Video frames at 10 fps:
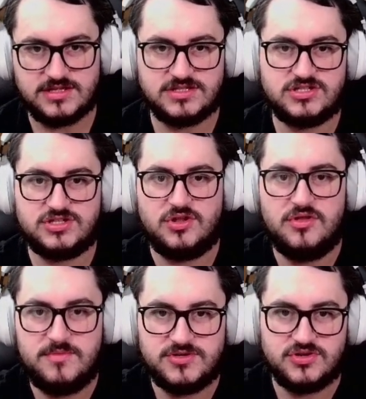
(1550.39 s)
slowly
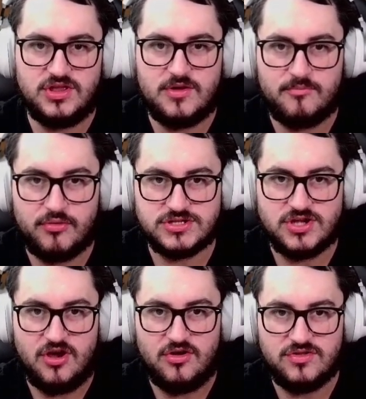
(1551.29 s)
but surely compress
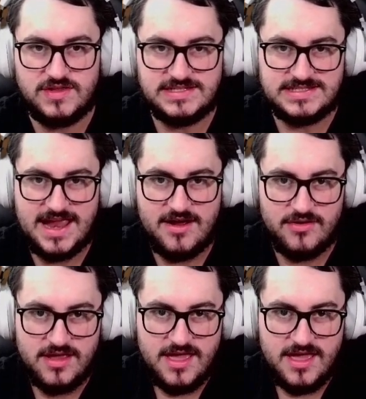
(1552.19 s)
all these down